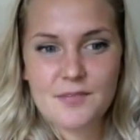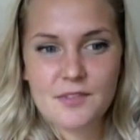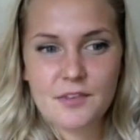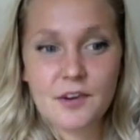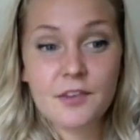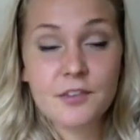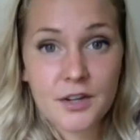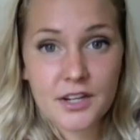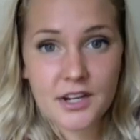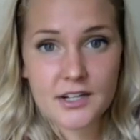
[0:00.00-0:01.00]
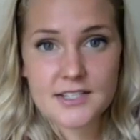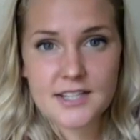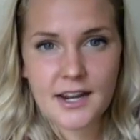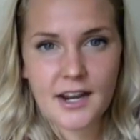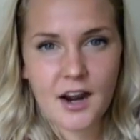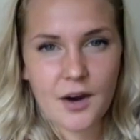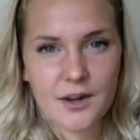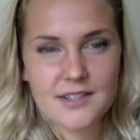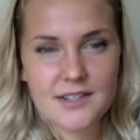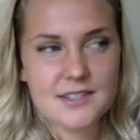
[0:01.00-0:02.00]
for a few years, and I
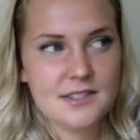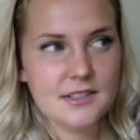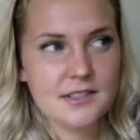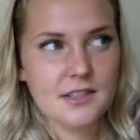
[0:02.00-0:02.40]
always